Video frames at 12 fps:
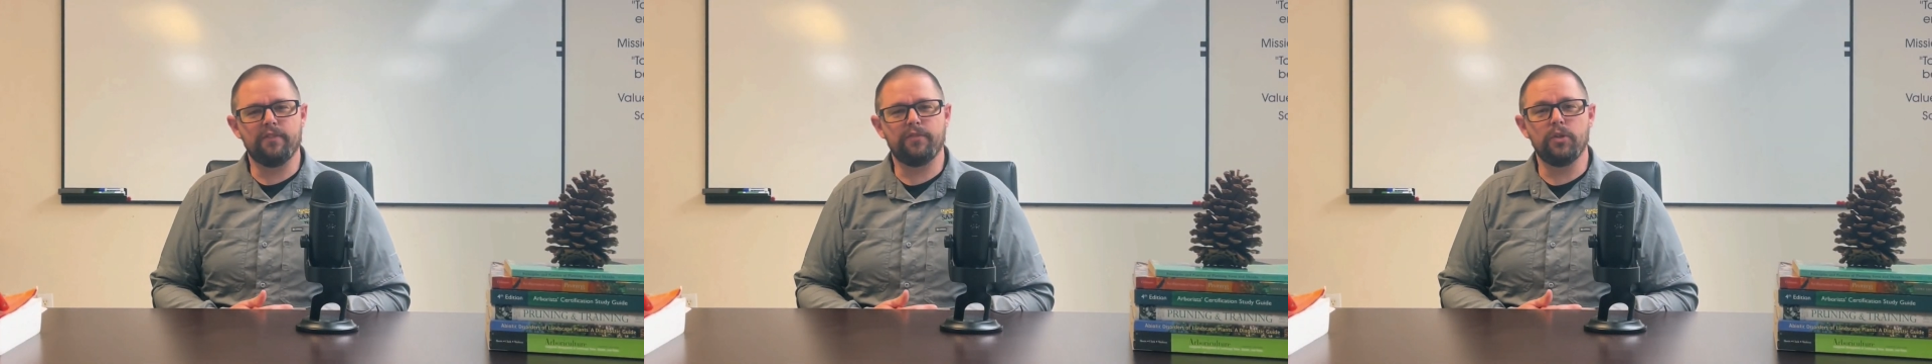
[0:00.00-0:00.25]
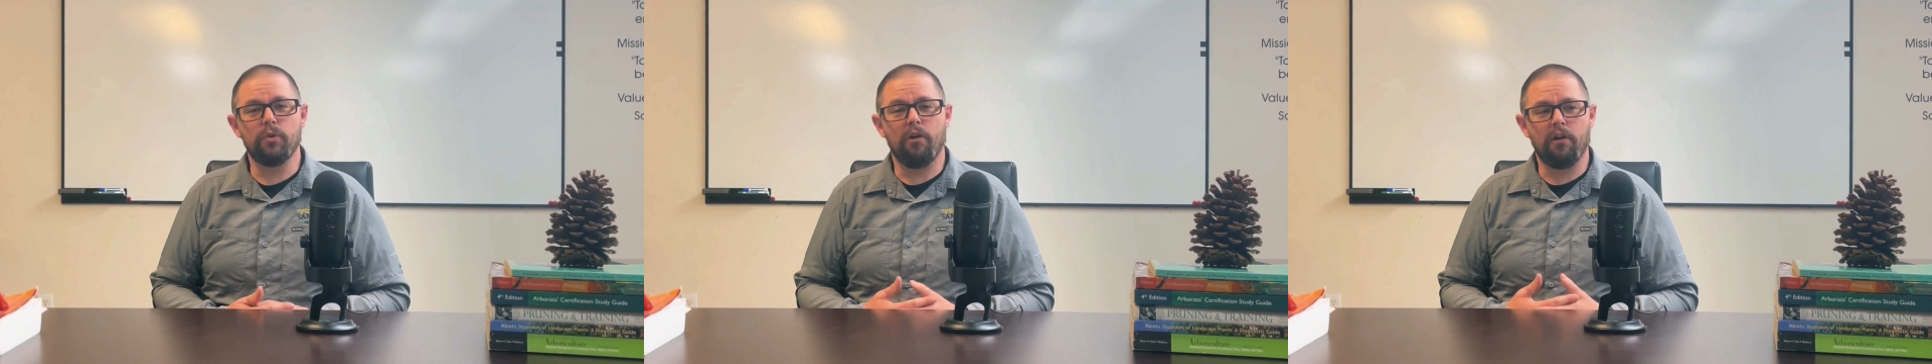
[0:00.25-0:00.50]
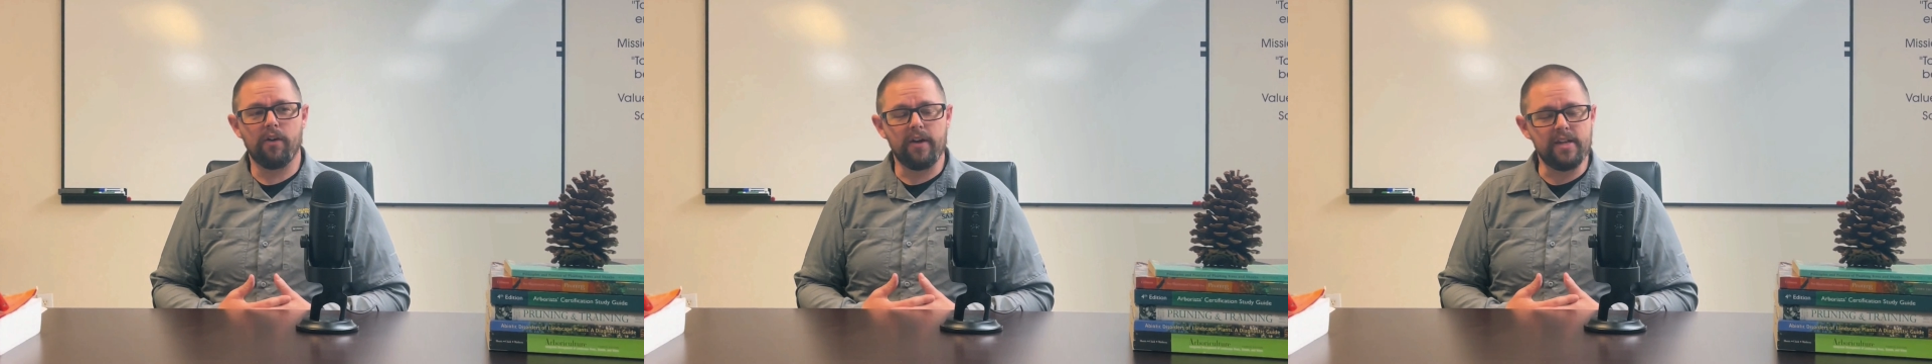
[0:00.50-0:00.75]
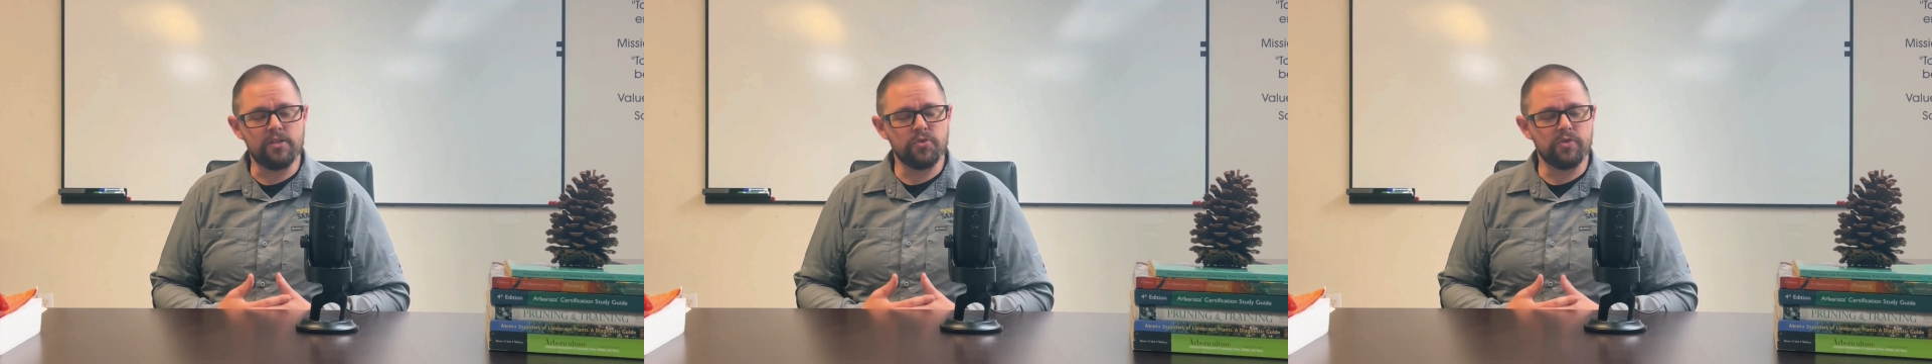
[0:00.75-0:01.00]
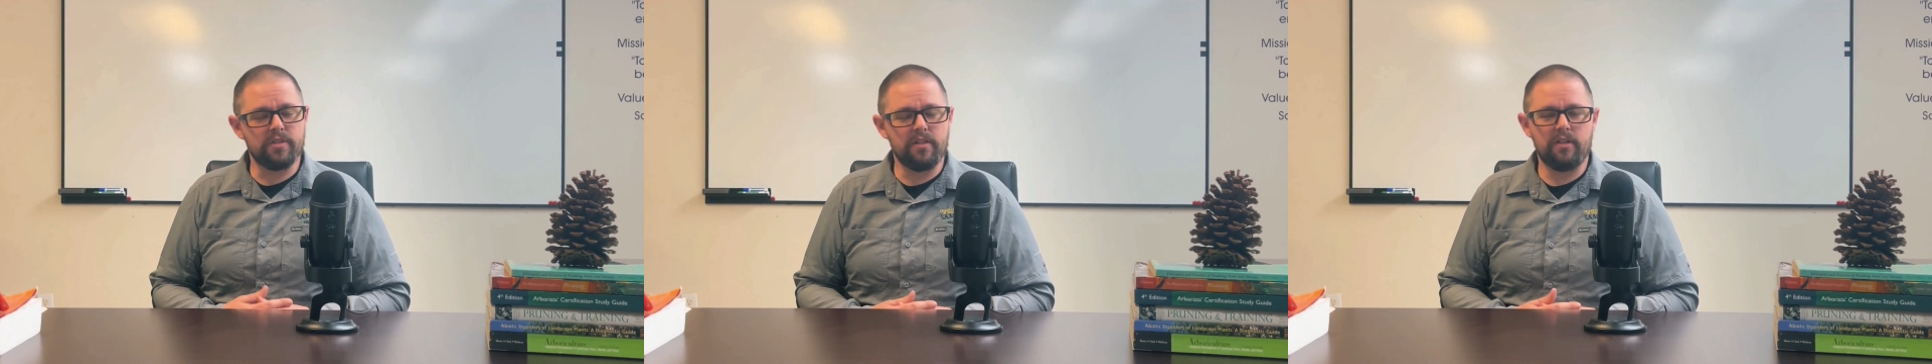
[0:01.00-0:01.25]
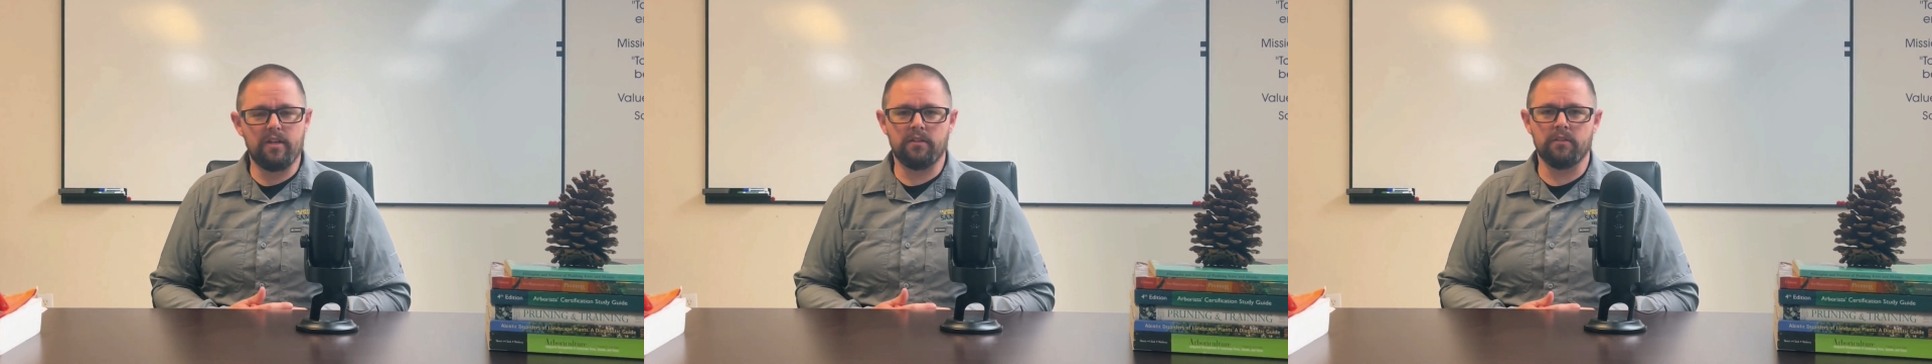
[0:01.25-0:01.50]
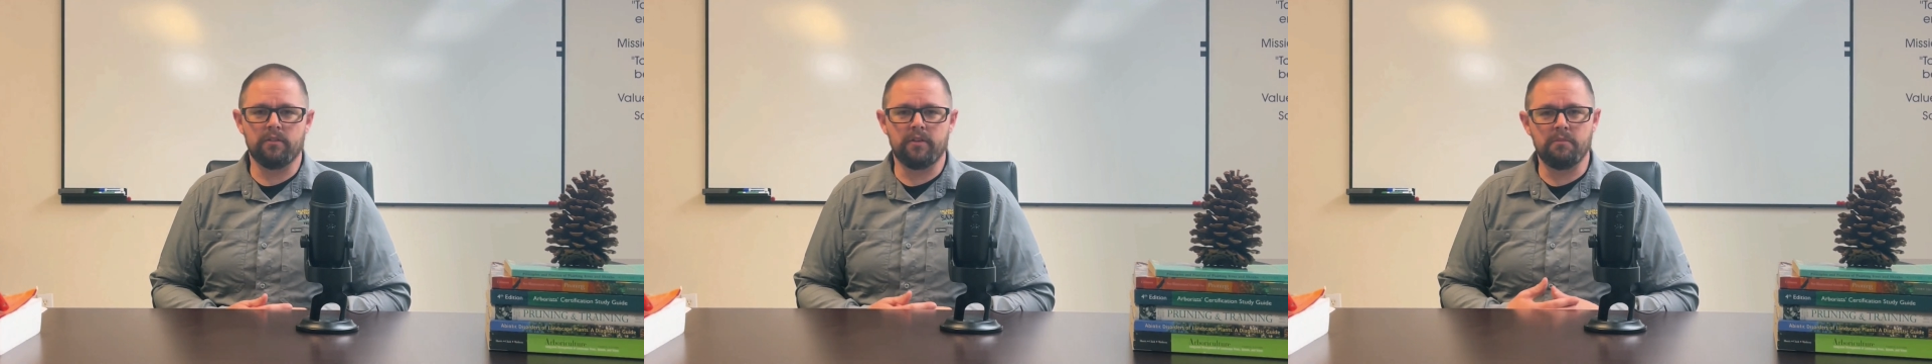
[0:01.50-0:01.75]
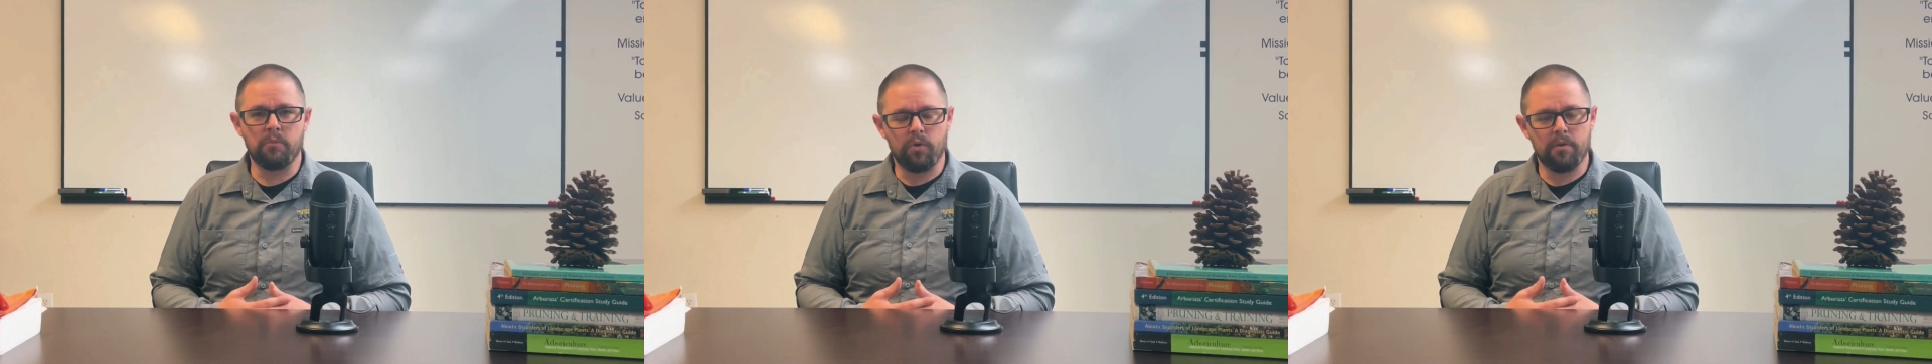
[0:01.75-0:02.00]
If you are interested in
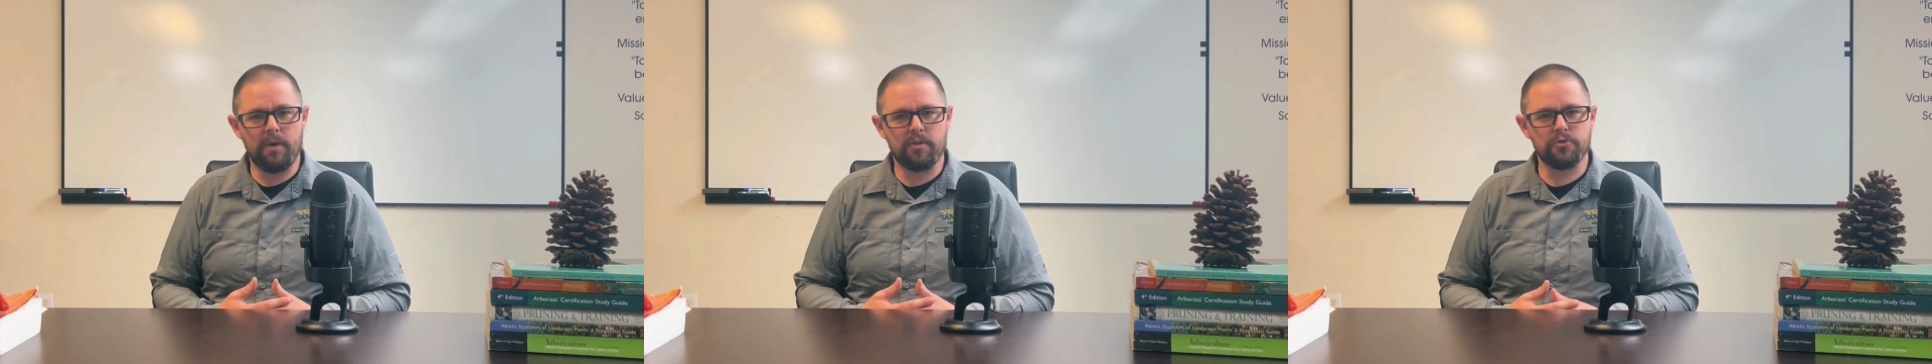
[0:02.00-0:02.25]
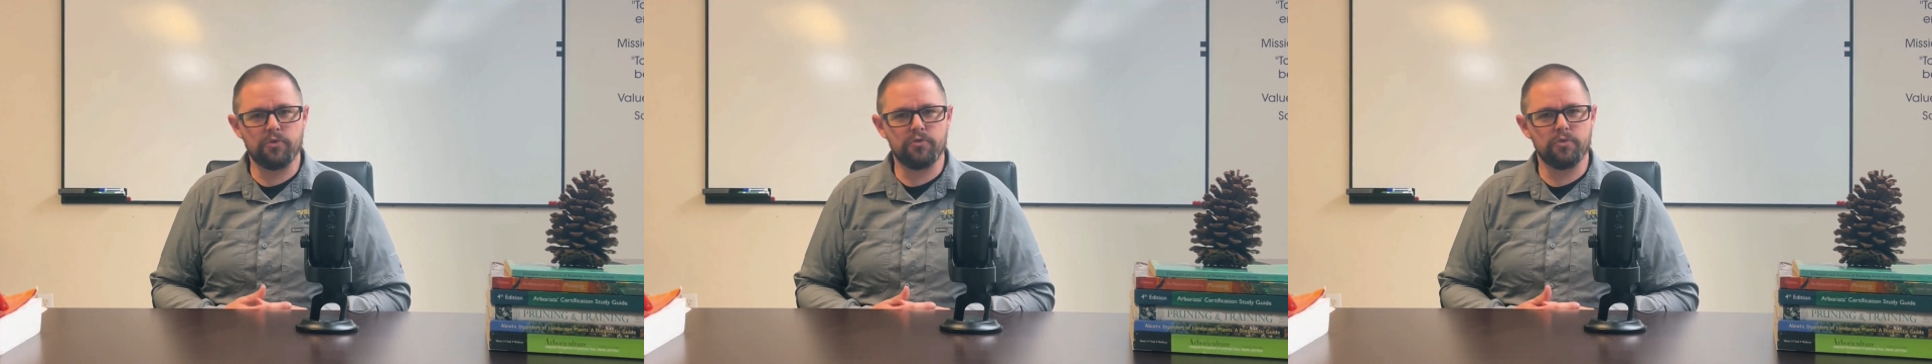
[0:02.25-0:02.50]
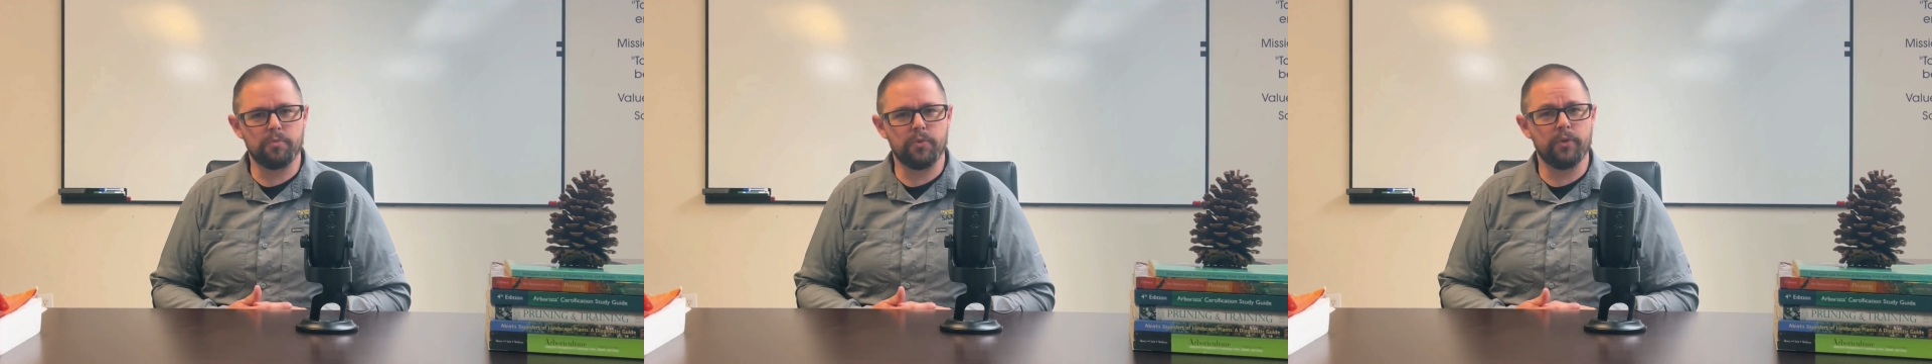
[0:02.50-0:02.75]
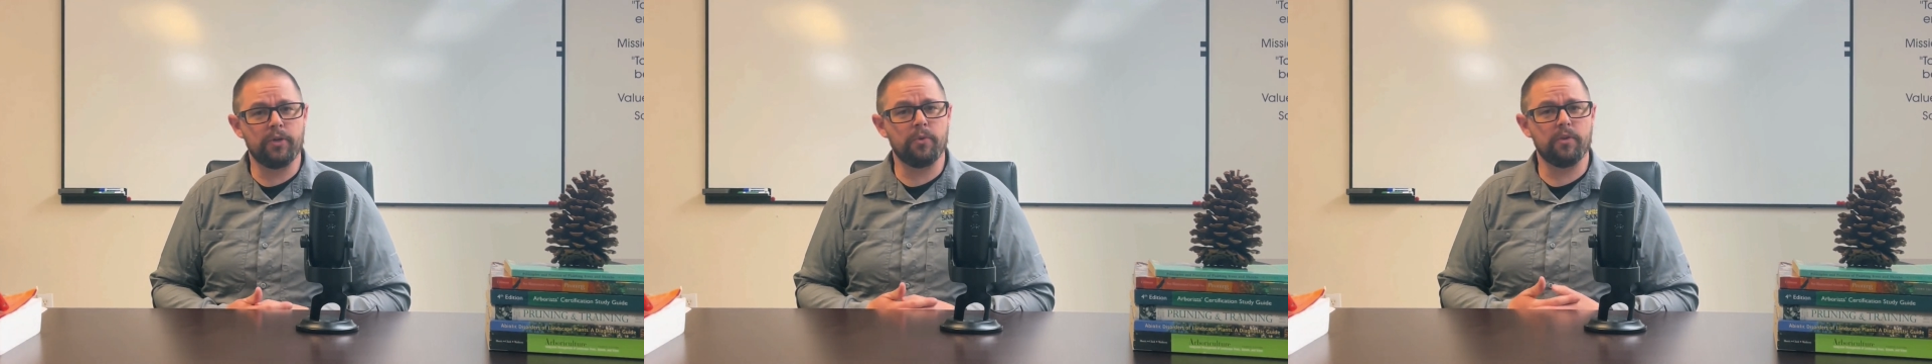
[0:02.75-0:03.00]
learning more about structural pruning,